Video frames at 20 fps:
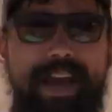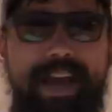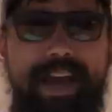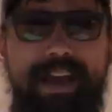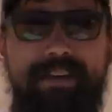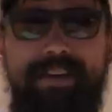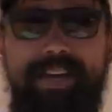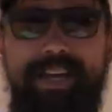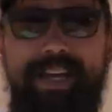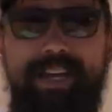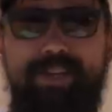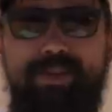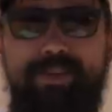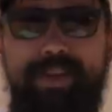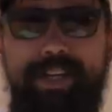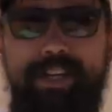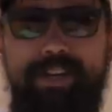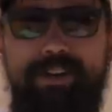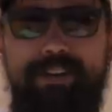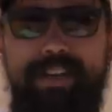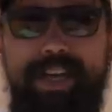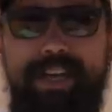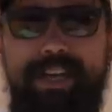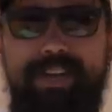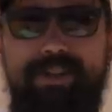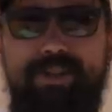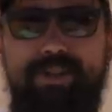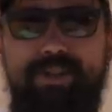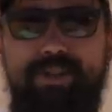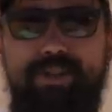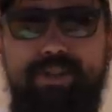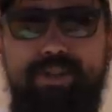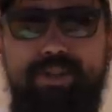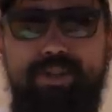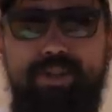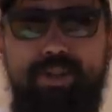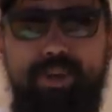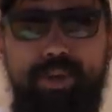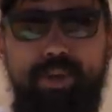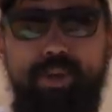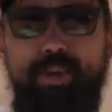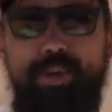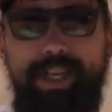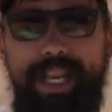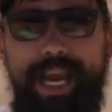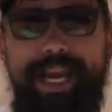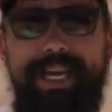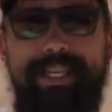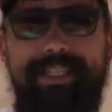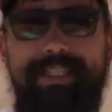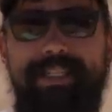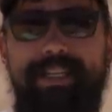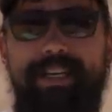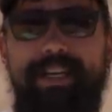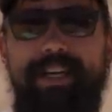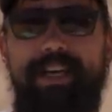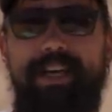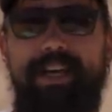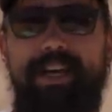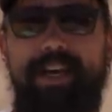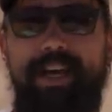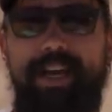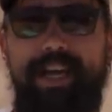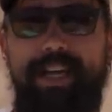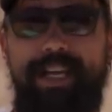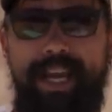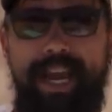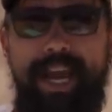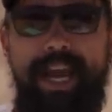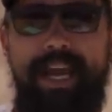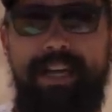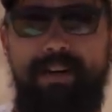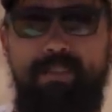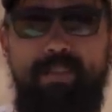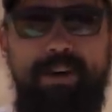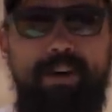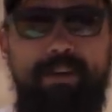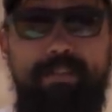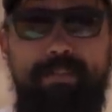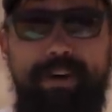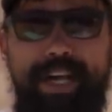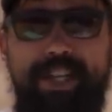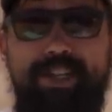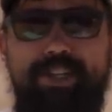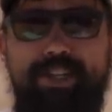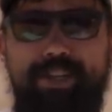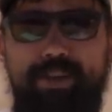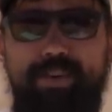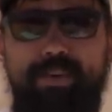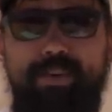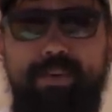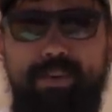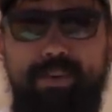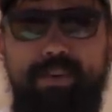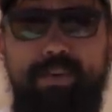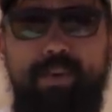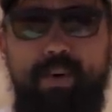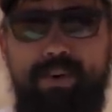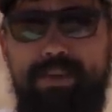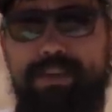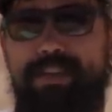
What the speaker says: having a trigger that is too light can and will bite you or